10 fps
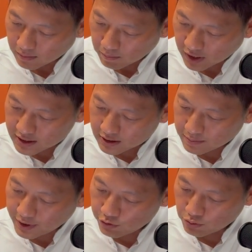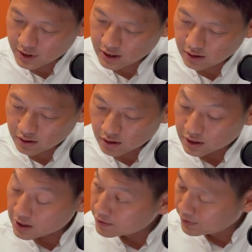master bedroom here,
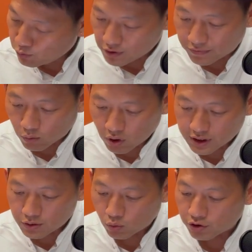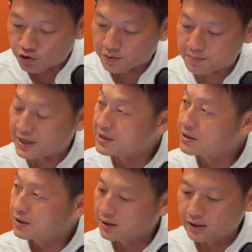even with a walk-in wardrobe
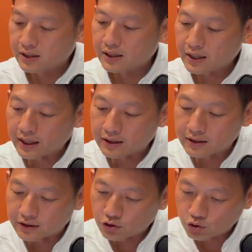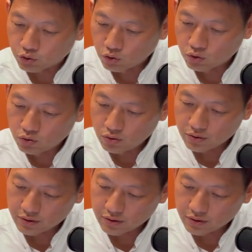space, and the 2